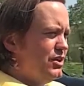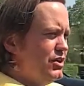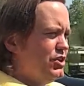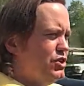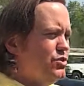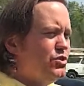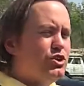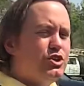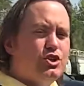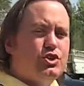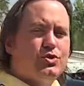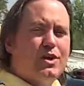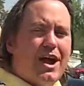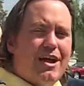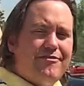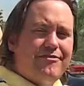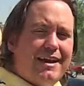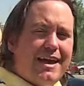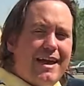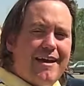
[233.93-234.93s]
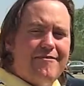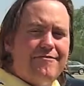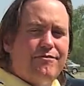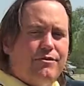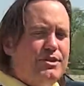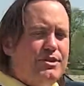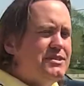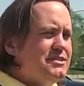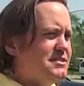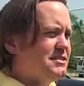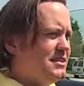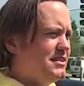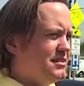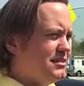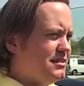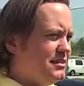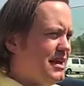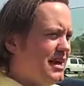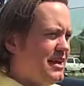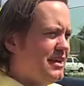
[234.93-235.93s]
you could drive it every
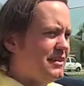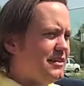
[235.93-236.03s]
single day.